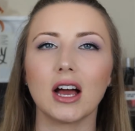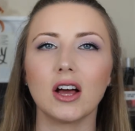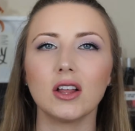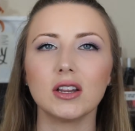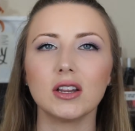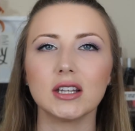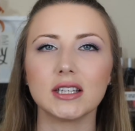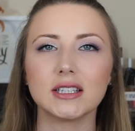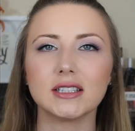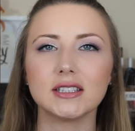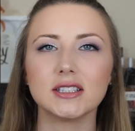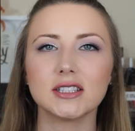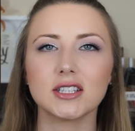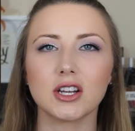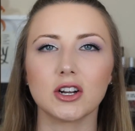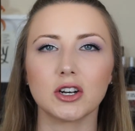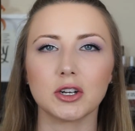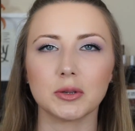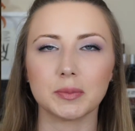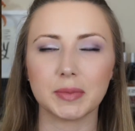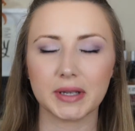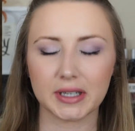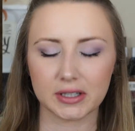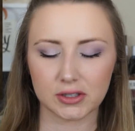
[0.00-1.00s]
I'll insert
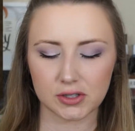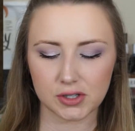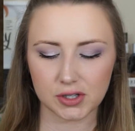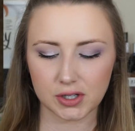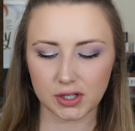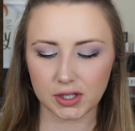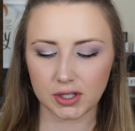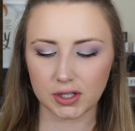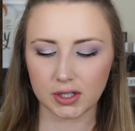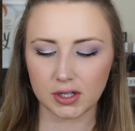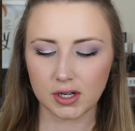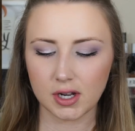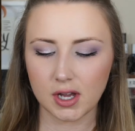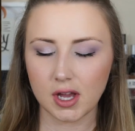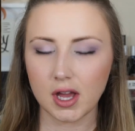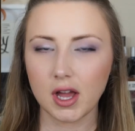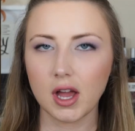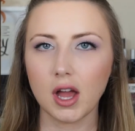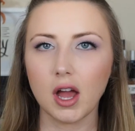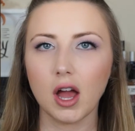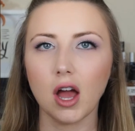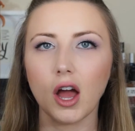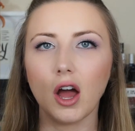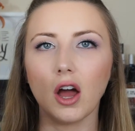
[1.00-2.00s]
a picture
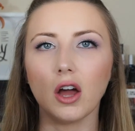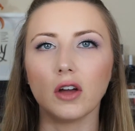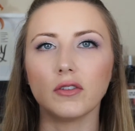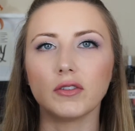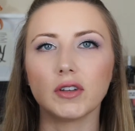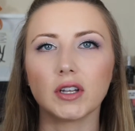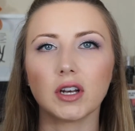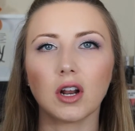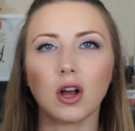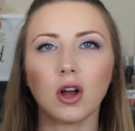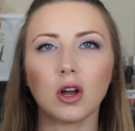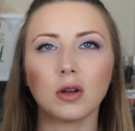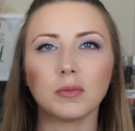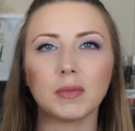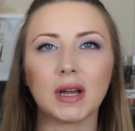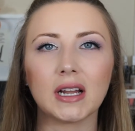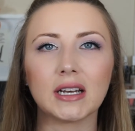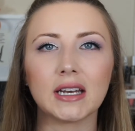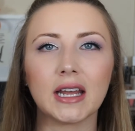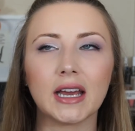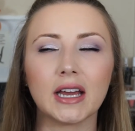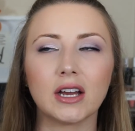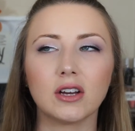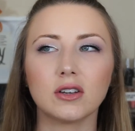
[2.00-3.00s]
of it on my
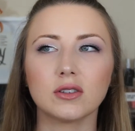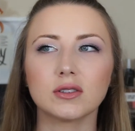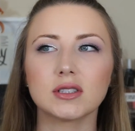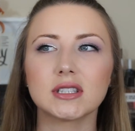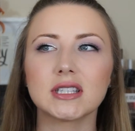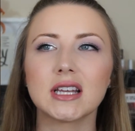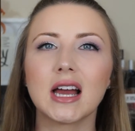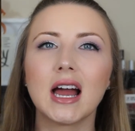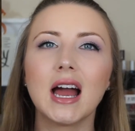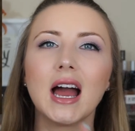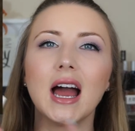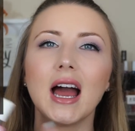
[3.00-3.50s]
nails.